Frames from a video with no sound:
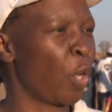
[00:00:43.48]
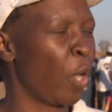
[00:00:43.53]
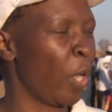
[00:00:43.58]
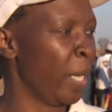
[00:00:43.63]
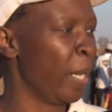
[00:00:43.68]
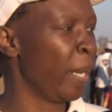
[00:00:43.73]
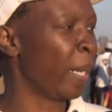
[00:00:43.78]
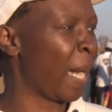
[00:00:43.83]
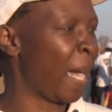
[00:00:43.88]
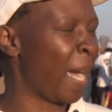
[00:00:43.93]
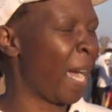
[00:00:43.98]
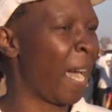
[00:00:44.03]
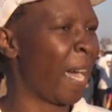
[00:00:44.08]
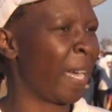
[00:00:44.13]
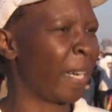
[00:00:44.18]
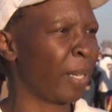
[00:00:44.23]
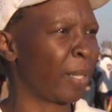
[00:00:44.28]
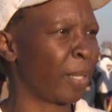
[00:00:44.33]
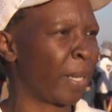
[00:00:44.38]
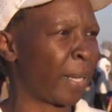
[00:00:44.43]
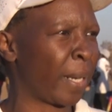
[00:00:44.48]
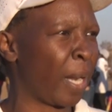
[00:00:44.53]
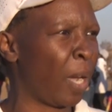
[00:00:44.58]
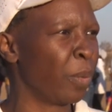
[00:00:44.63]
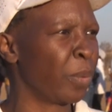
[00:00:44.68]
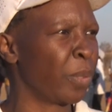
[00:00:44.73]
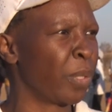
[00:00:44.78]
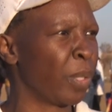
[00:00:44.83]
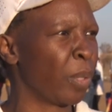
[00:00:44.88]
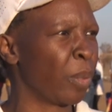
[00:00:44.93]
So Lika had it
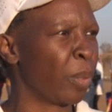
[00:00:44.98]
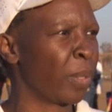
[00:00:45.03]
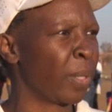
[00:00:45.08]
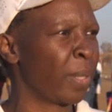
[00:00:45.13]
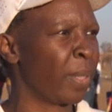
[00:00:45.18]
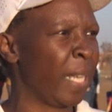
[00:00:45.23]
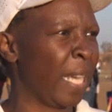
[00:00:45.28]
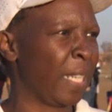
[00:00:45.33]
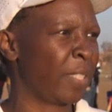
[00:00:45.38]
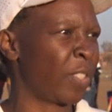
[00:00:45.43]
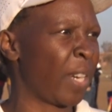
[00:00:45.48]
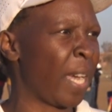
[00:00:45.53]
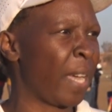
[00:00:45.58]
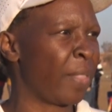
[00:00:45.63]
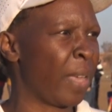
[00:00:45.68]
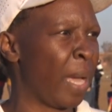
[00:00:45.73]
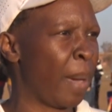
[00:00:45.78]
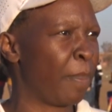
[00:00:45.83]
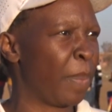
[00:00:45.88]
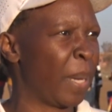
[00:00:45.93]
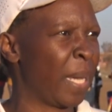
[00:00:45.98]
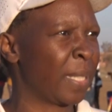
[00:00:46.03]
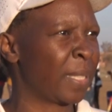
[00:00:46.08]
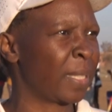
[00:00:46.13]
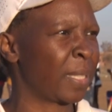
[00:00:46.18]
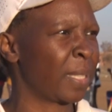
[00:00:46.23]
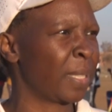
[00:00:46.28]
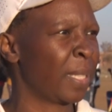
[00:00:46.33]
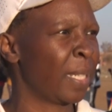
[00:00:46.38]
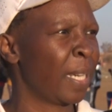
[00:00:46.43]
grounding. They try their
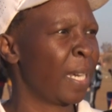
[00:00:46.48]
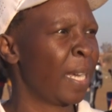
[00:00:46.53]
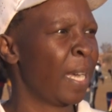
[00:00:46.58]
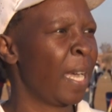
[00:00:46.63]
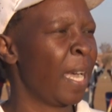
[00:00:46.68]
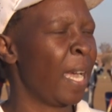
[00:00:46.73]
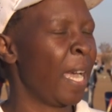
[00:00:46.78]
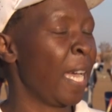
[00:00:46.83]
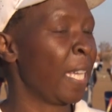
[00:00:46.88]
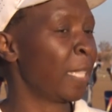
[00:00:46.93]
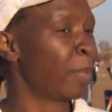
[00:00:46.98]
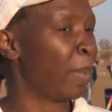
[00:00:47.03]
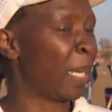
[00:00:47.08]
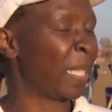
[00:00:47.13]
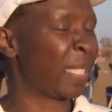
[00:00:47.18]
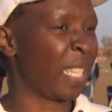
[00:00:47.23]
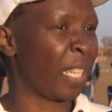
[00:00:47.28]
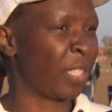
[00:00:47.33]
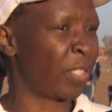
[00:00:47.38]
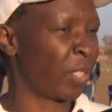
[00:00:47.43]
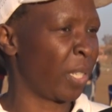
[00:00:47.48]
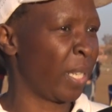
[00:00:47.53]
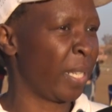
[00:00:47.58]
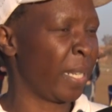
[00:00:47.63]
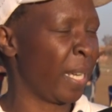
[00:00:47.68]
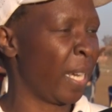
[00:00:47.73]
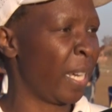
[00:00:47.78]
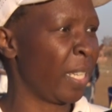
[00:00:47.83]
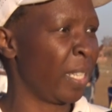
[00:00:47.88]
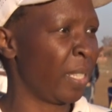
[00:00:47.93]
best. As was a
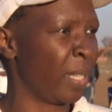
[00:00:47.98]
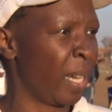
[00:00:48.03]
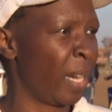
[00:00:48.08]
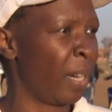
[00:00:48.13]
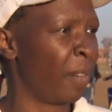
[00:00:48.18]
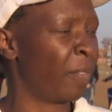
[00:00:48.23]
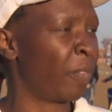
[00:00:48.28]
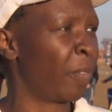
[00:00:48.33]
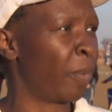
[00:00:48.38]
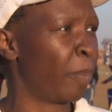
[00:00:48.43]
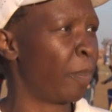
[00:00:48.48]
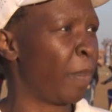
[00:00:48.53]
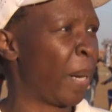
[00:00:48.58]
trainer enough.